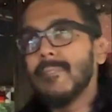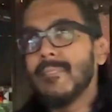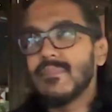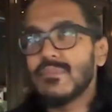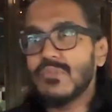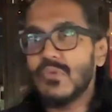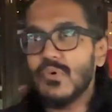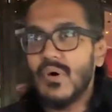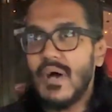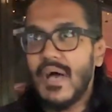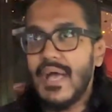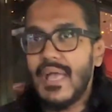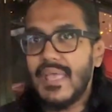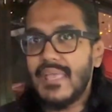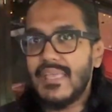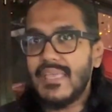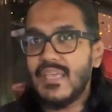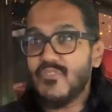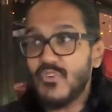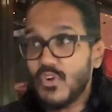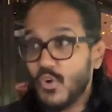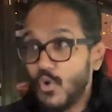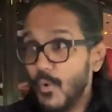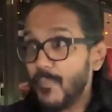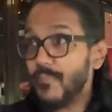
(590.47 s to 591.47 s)
So I
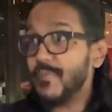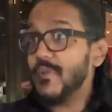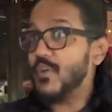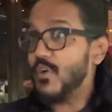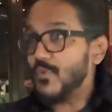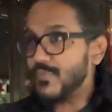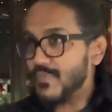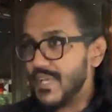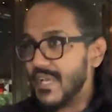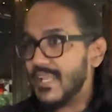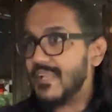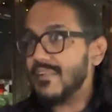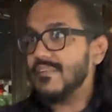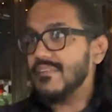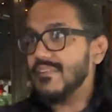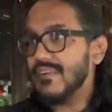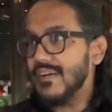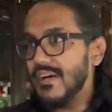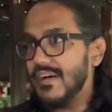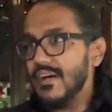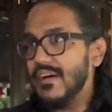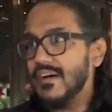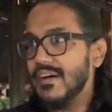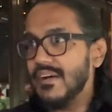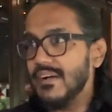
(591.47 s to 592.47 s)
gave a copy of that,
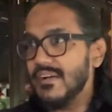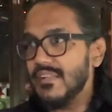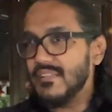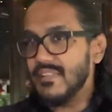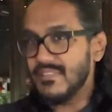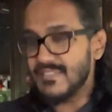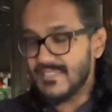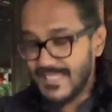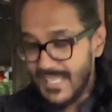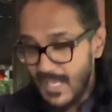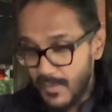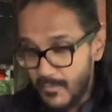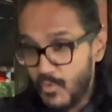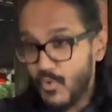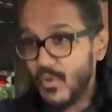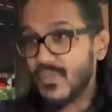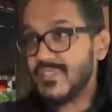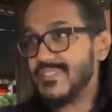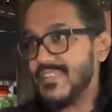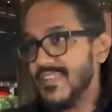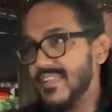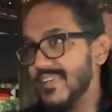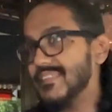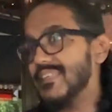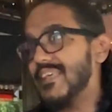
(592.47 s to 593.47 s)
the same
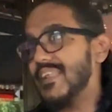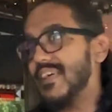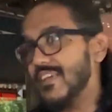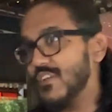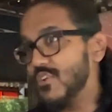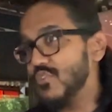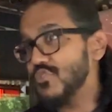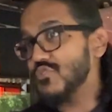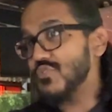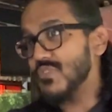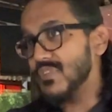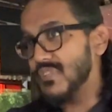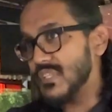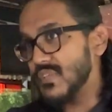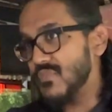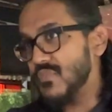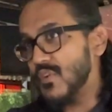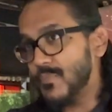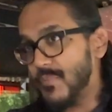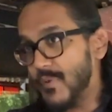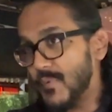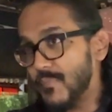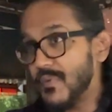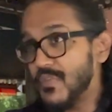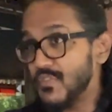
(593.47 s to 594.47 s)
questionnaire that I used to interview
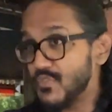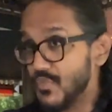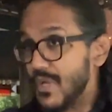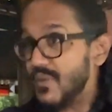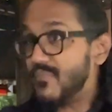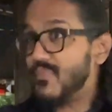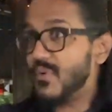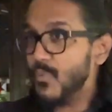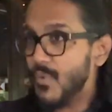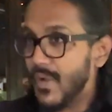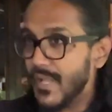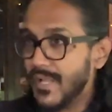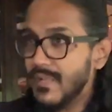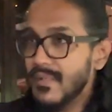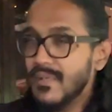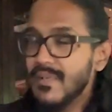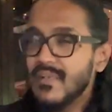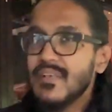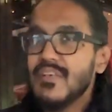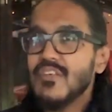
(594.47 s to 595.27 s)
people, to everyone,